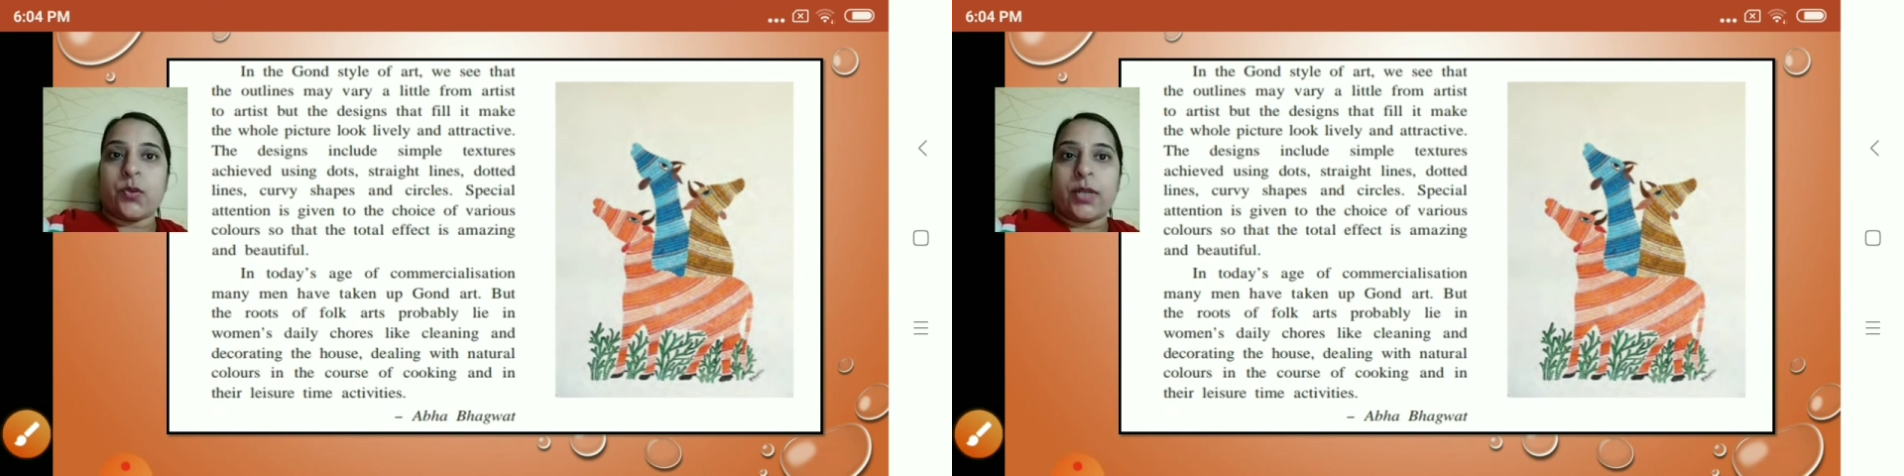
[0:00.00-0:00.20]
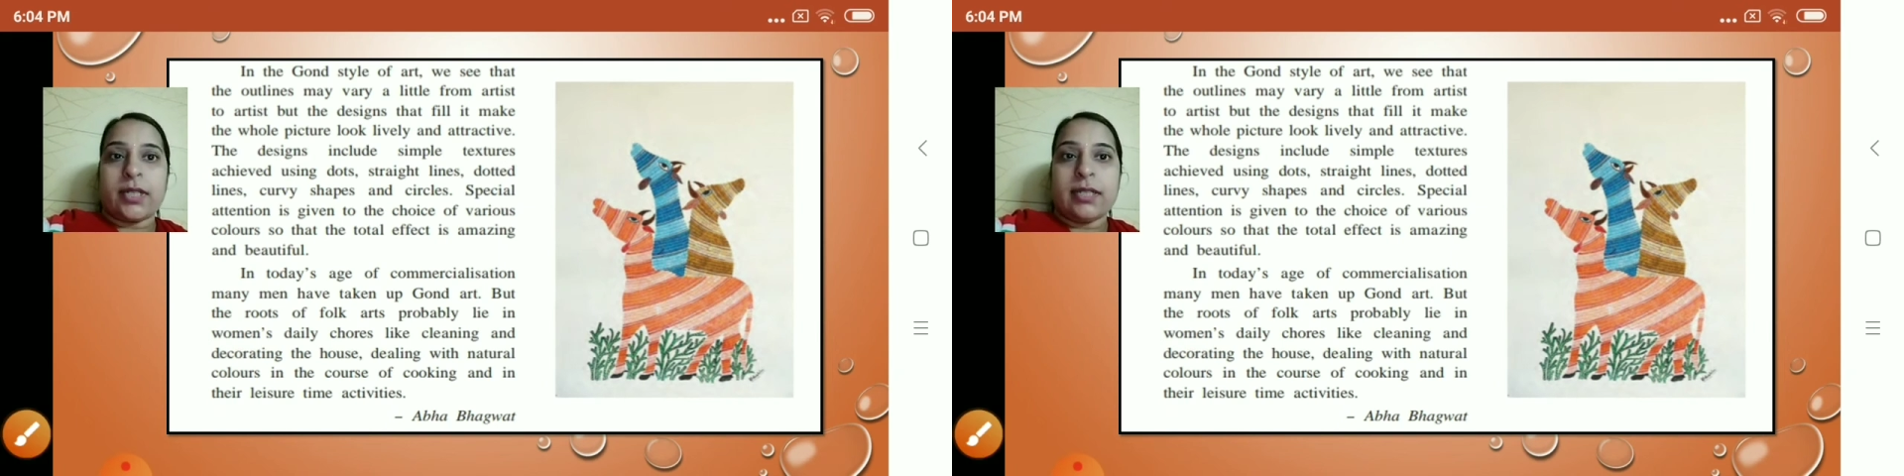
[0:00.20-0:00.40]

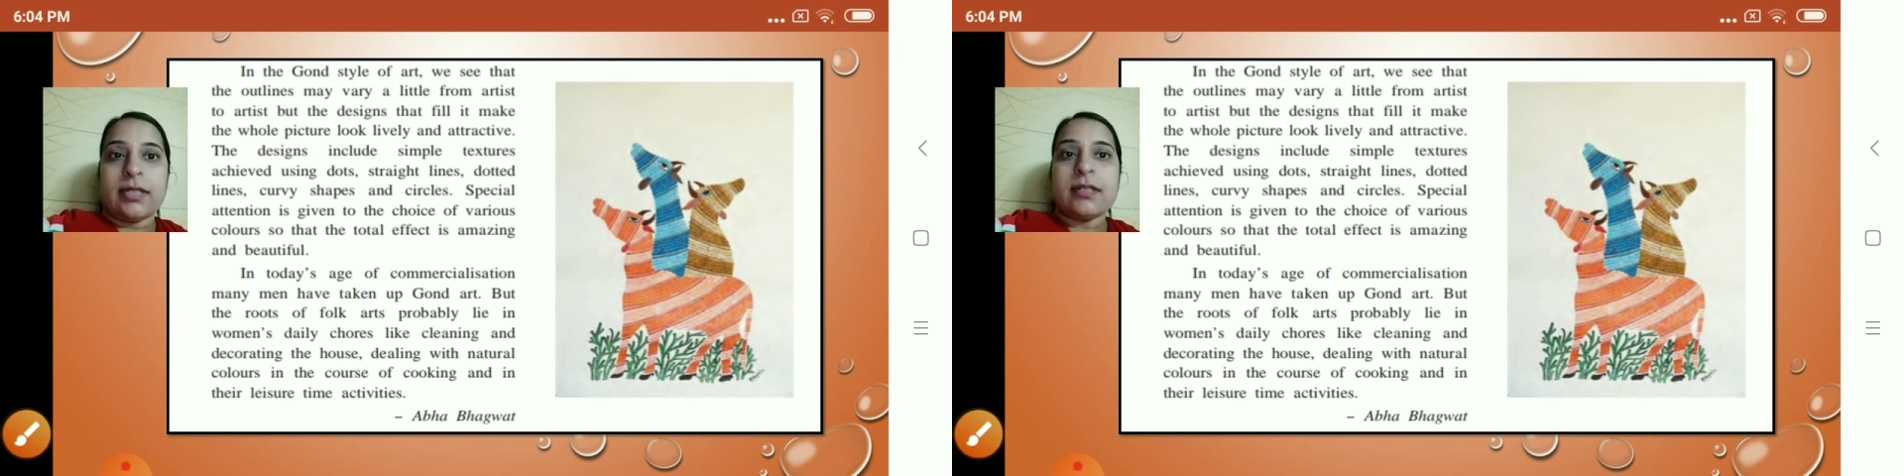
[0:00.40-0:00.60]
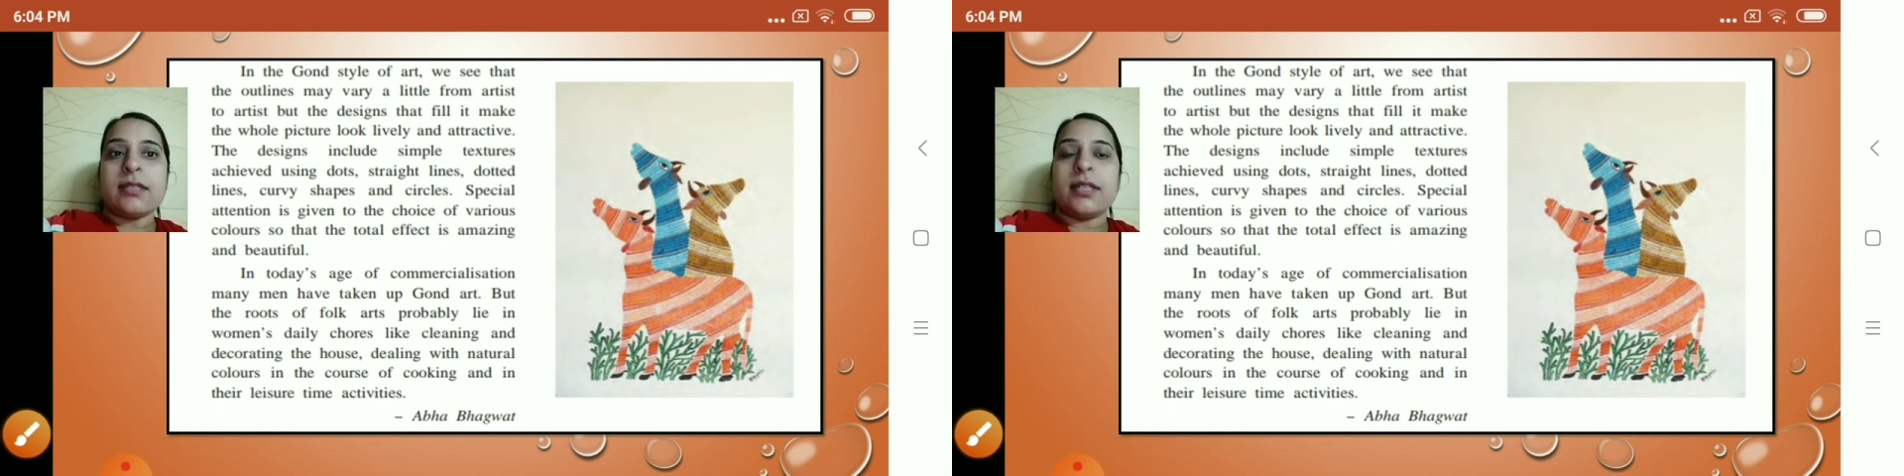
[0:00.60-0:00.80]

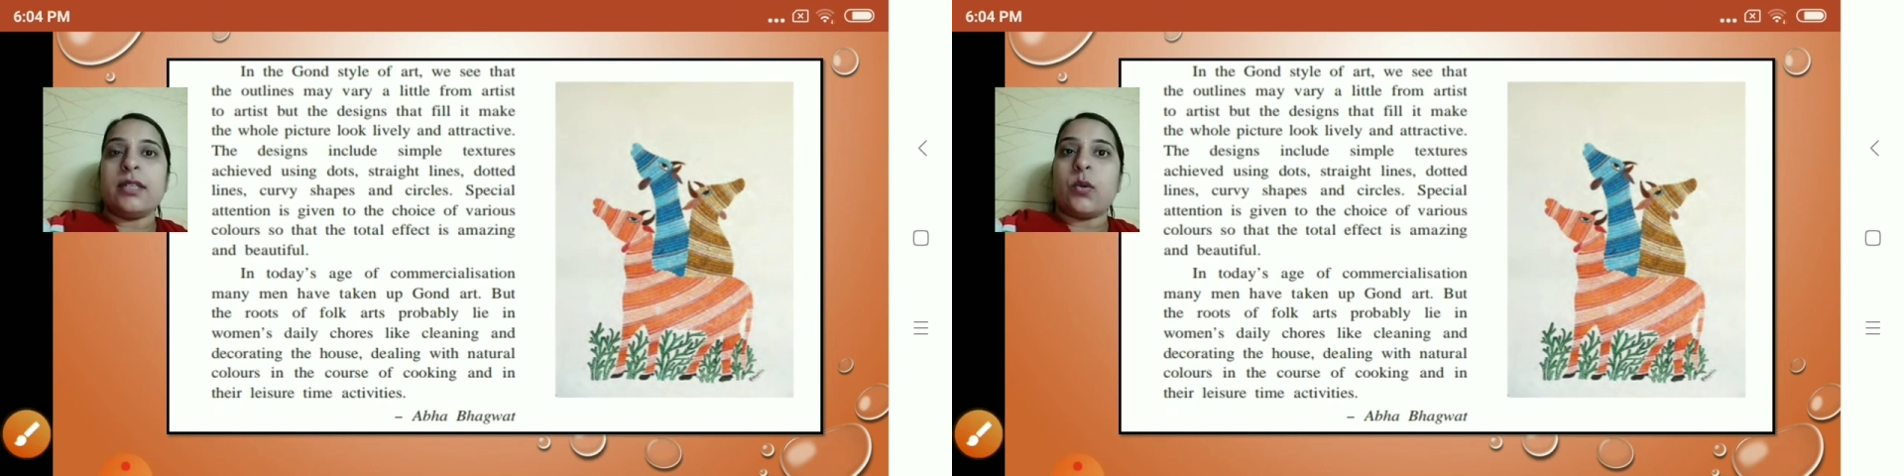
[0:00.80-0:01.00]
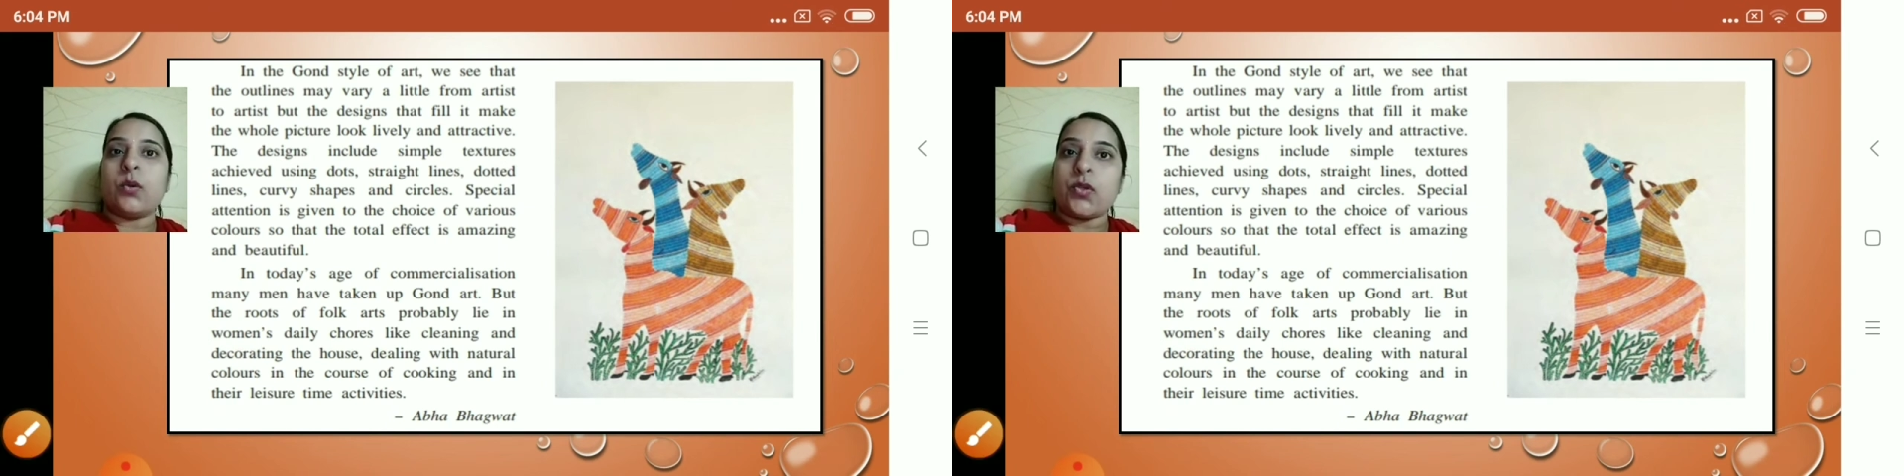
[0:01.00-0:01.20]
colors in the
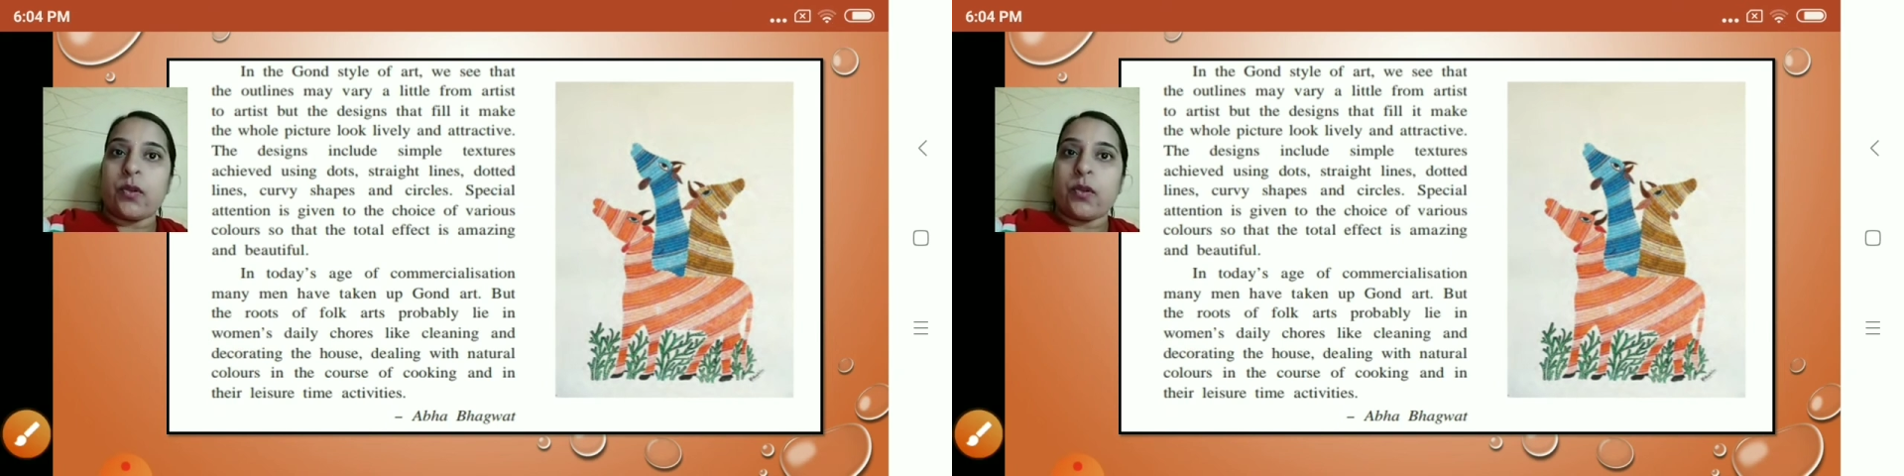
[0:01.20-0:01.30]
course of